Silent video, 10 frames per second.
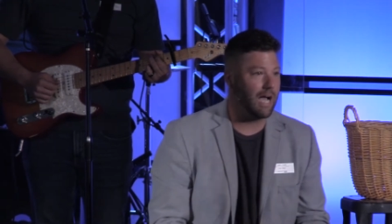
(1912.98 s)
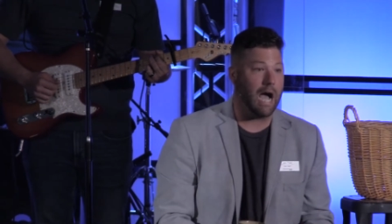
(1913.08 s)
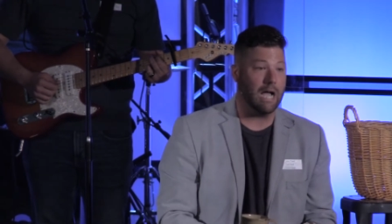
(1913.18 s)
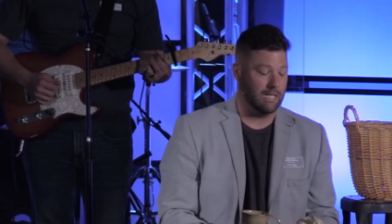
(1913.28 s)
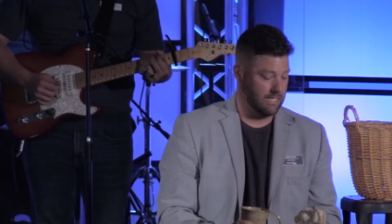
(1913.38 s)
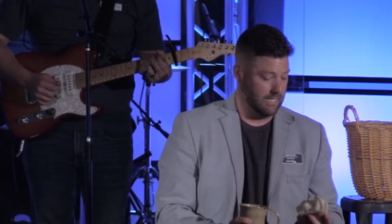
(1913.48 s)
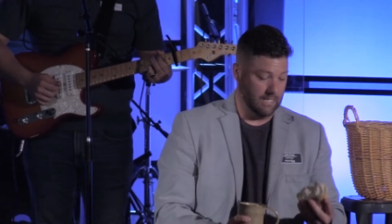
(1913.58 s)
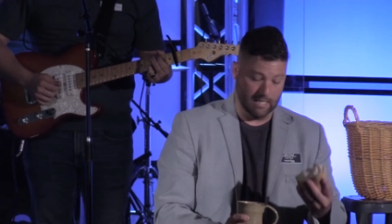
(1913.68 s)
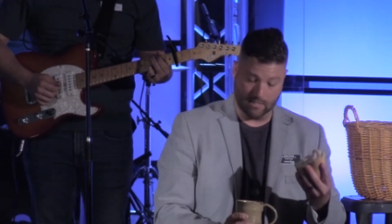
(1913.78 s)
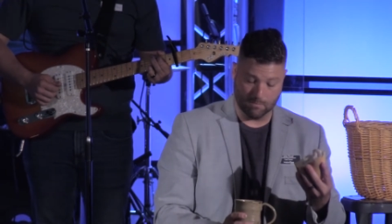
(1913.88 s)
got
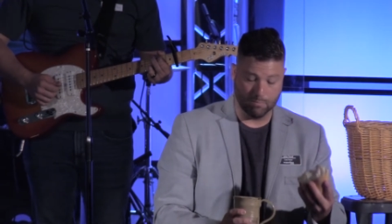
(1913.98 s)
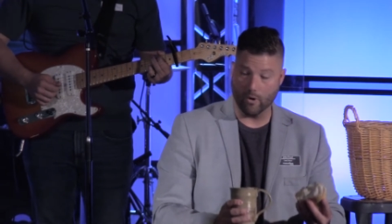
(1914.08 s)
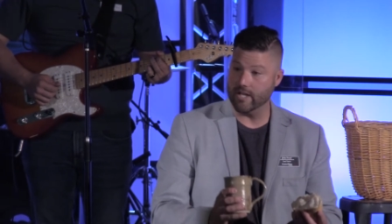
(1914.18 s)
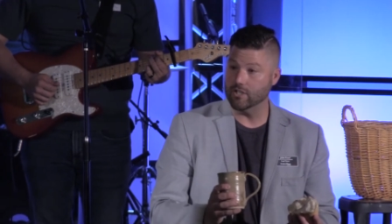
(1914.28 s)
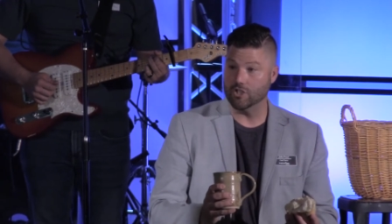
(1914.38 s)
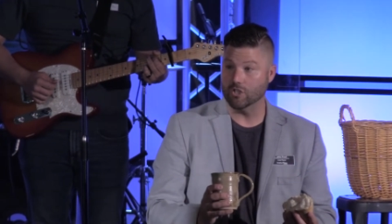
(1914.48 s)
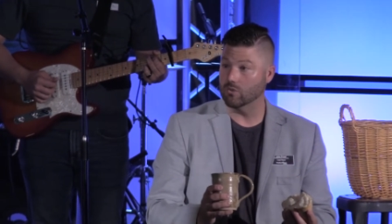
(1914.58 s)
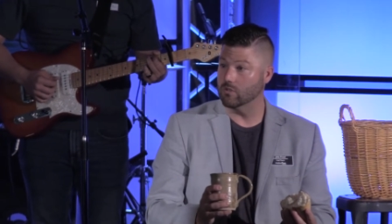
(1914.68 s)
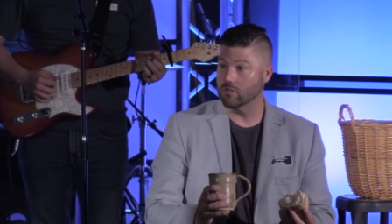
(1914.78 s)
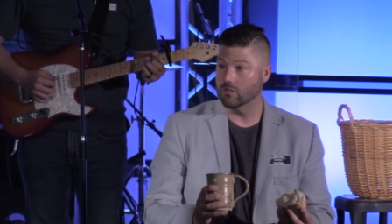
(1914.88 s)
is bread and
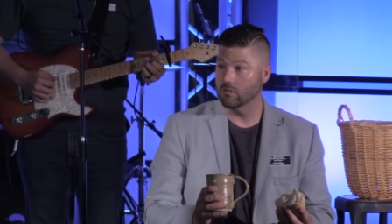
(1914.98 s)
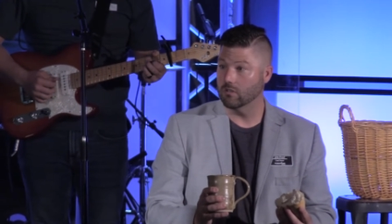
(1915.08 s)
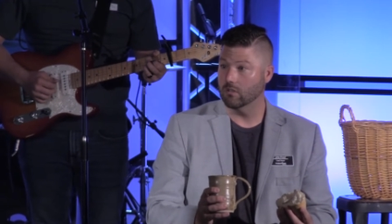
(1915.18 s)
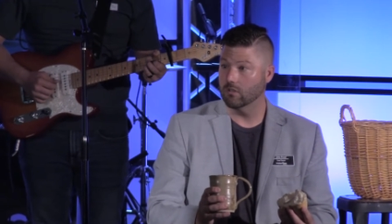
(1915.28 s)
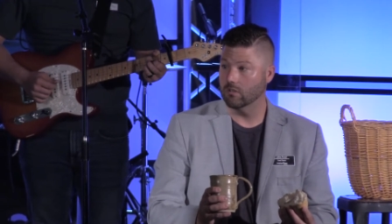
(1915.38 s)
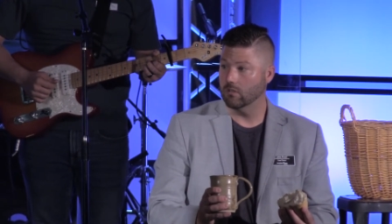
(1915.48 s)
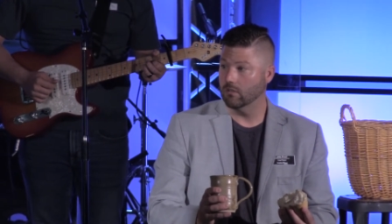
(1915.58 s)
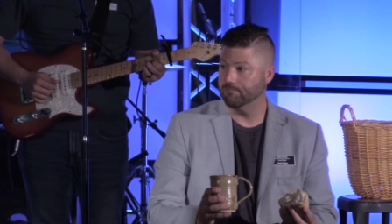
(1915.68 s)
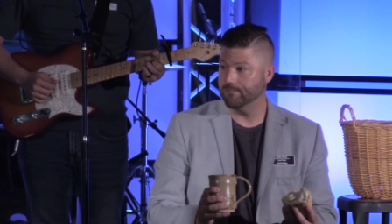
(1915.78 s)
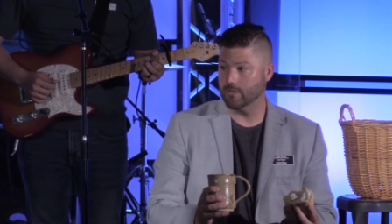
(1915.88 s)
juice.
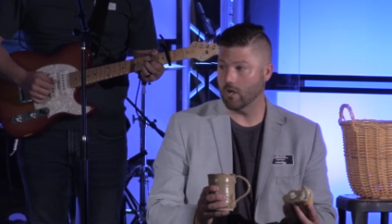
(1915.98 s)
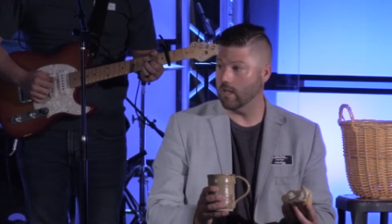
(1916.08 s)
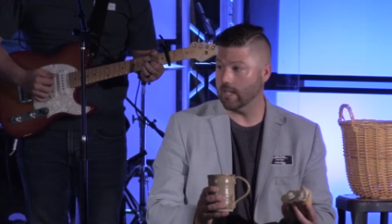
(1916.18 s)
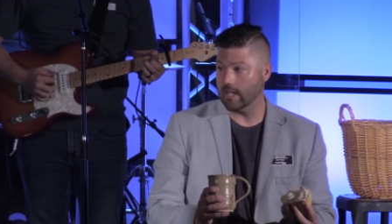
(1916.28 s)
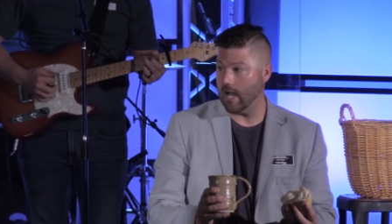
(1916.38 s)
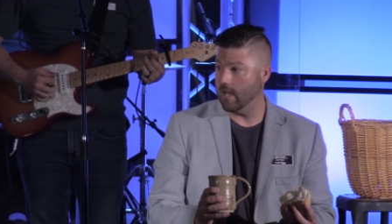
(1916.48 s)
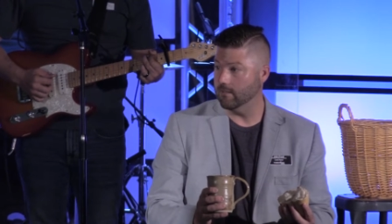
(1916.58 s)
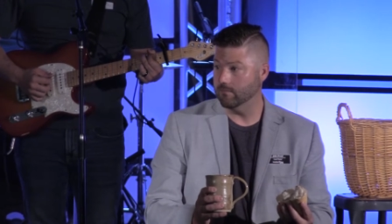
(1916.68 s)
That's all I got.